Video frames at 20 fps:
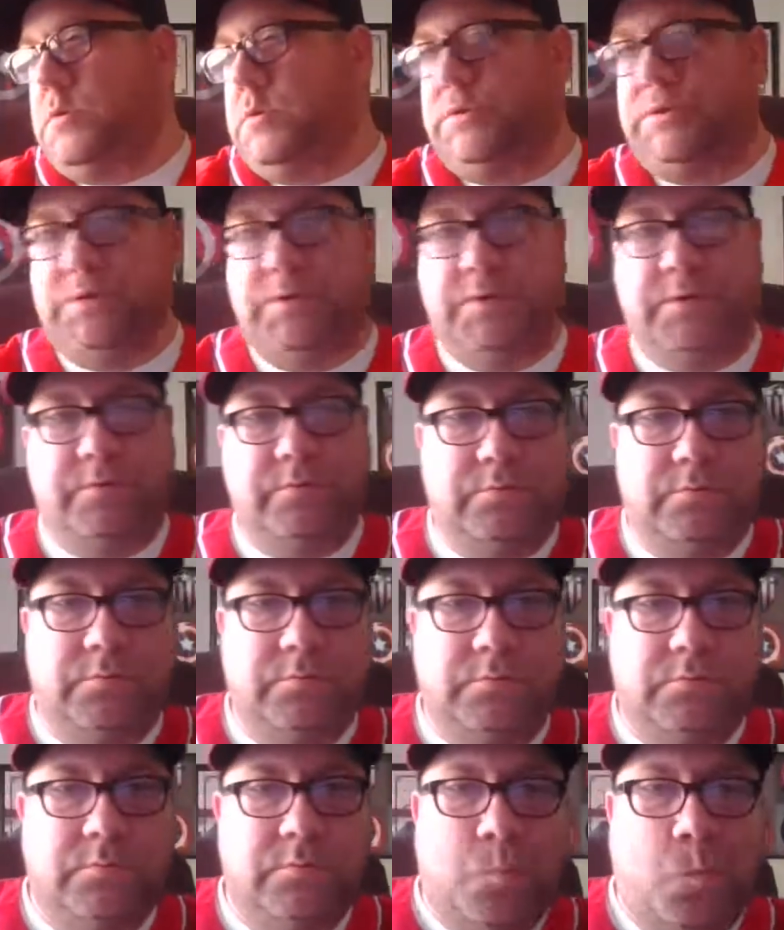So,
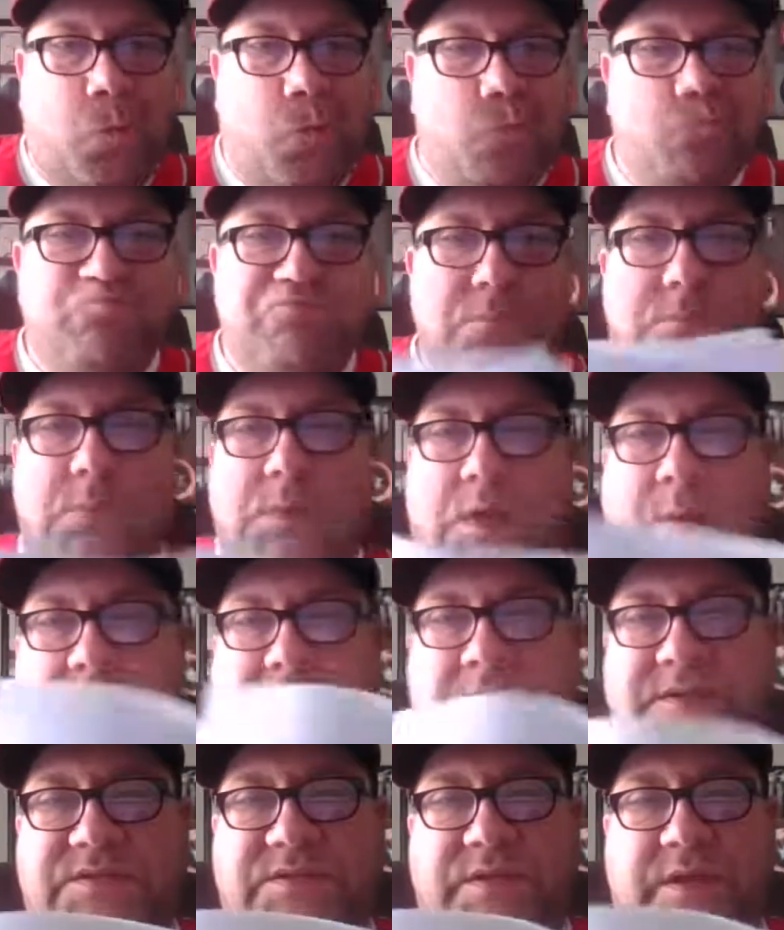I
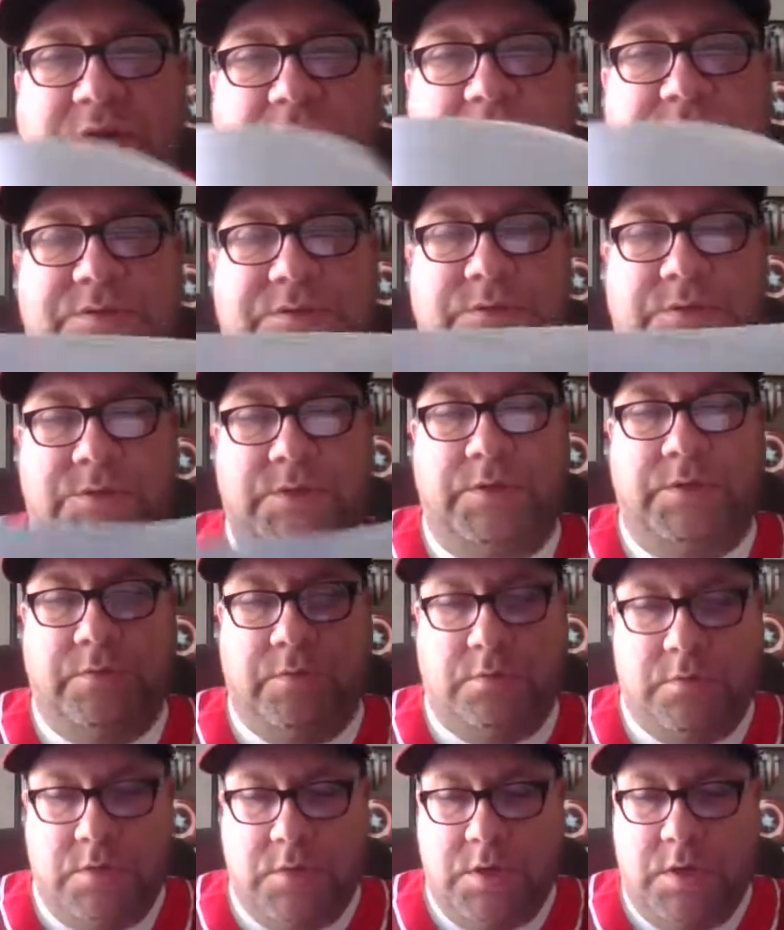mean, it's there.
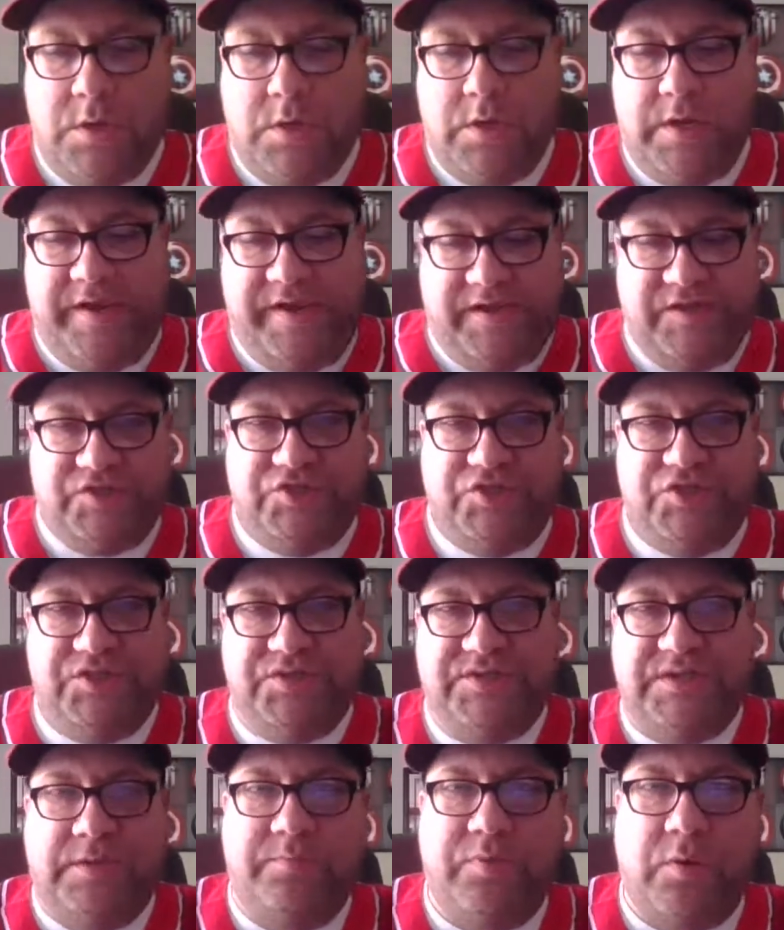So,
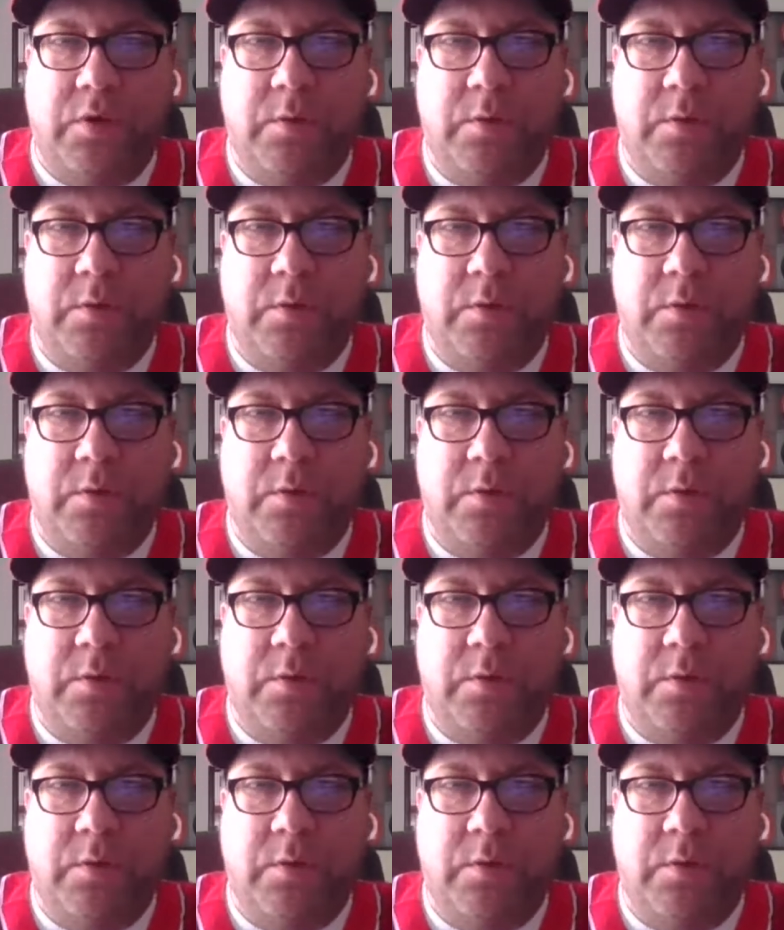SGC